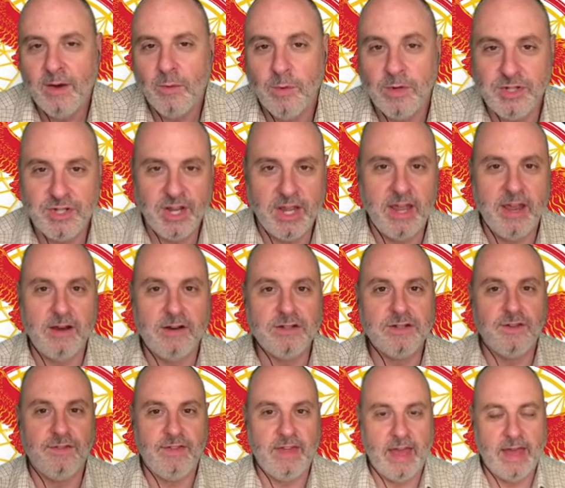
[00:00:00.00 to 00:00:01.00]
When she hears
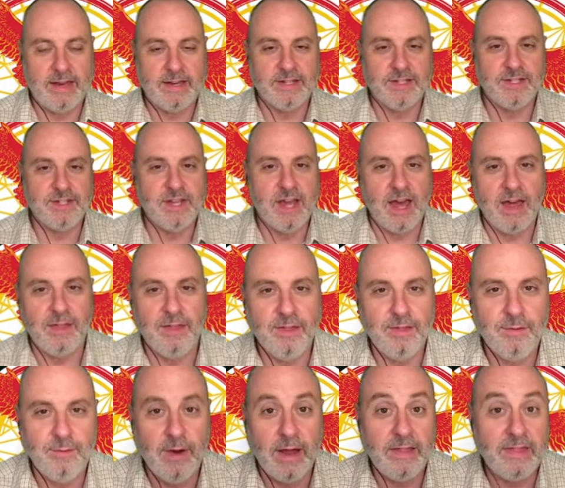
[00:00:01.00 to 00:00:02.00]
of Theoden's death,
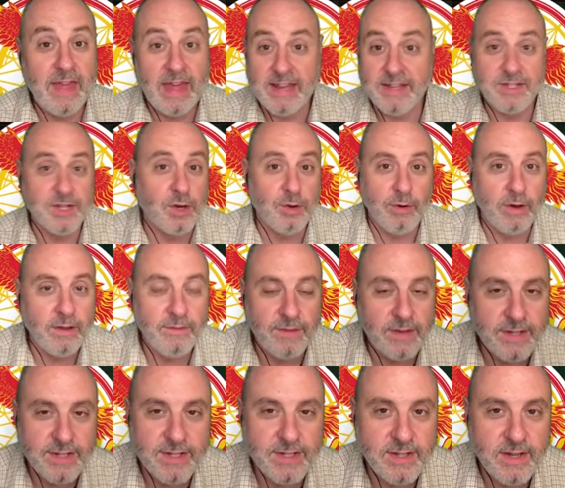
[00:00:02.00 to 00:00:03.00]
right? That is
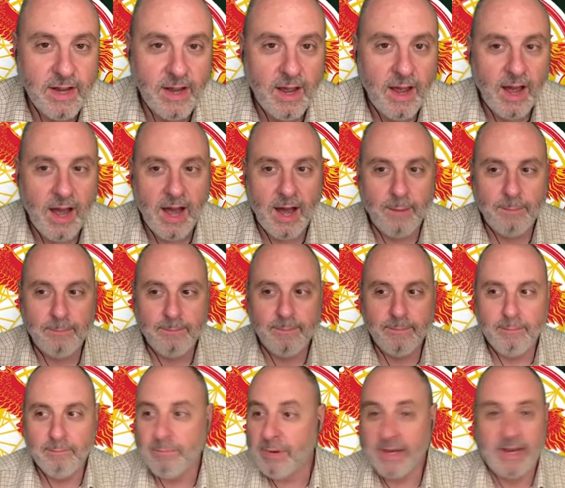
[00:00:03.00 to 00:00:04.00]
grievous, um,
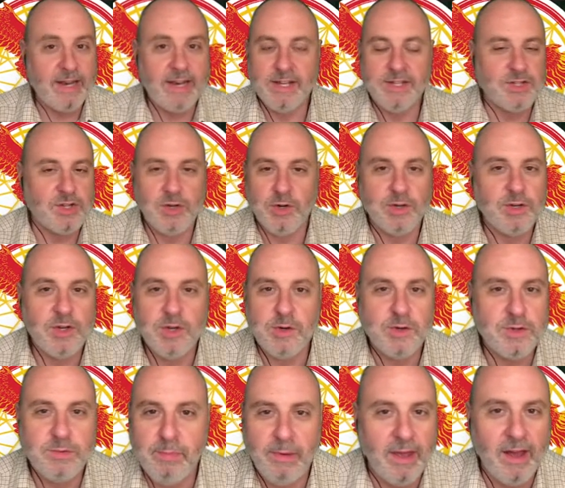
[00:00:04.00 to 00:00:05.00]
but it is good
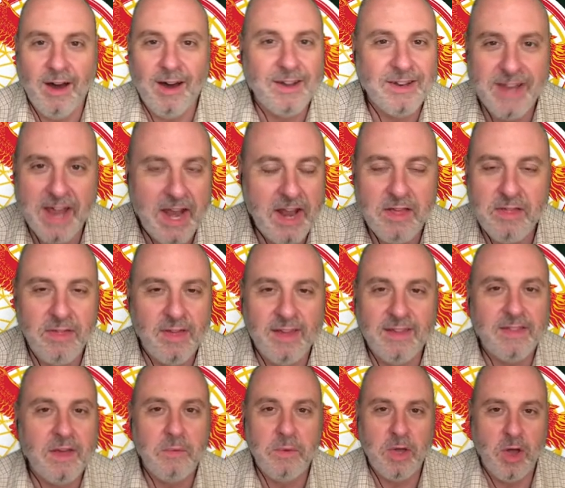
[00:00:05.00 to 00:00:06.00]
news beyond
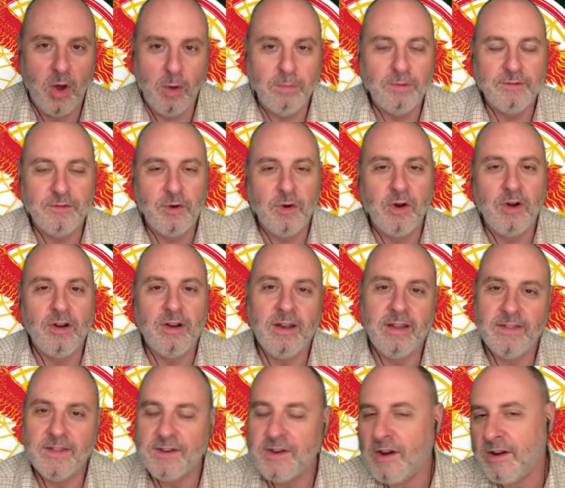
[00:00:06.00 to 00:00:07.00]
anything that we hoped for
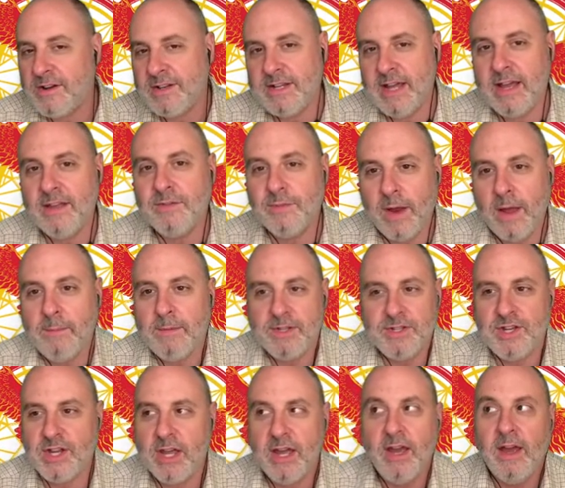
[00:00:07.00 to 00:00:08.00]
in the dark days, right? I mean,
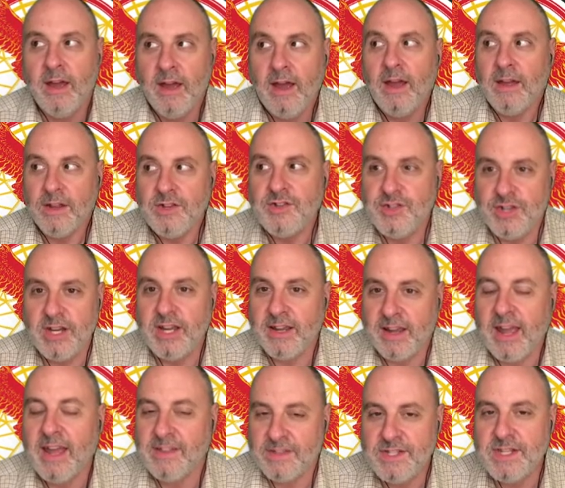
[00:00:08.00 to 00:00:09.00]
she she
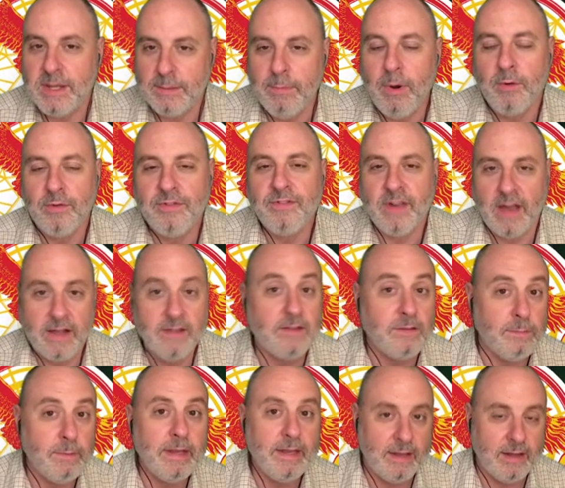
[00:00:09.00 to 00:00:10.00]
can see both sides
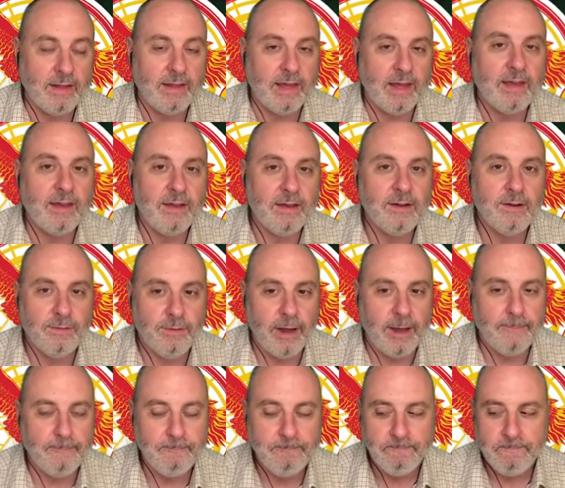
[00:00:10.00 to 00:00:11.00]
immediately, right?